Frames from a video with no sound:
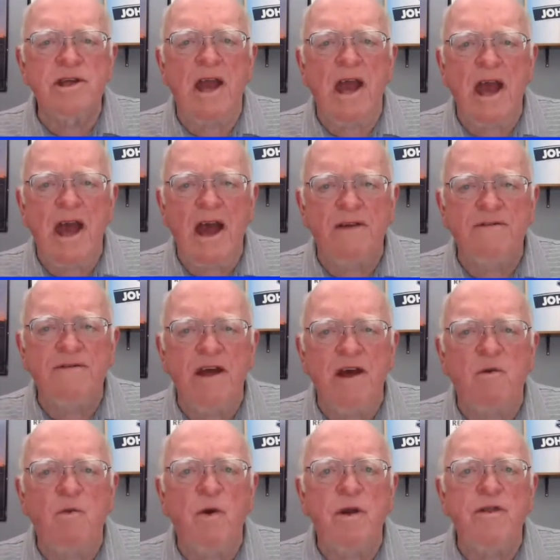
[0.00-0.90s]
to have
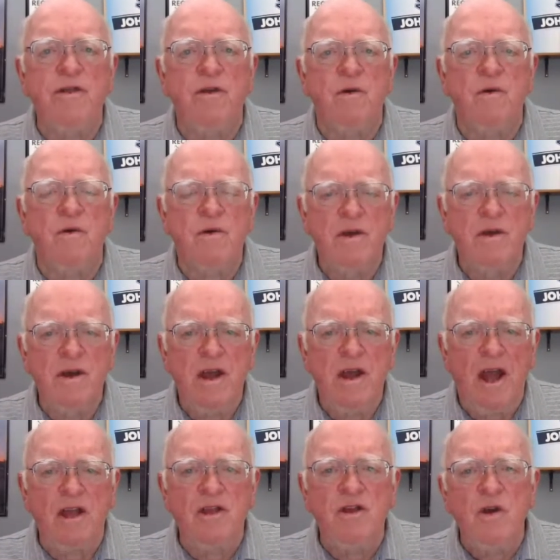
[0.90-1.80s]
that with you
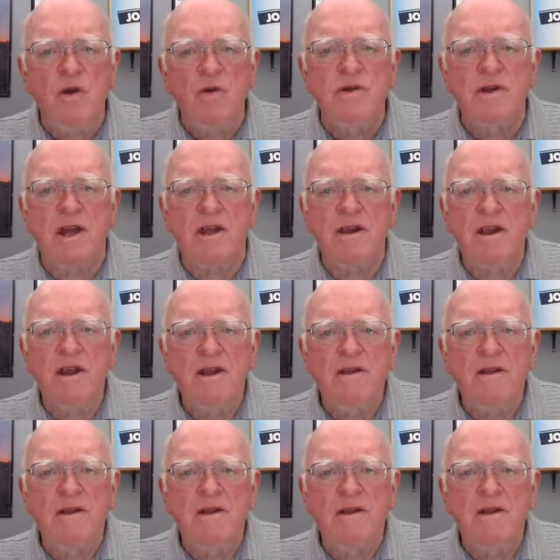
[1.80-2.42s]
and use it.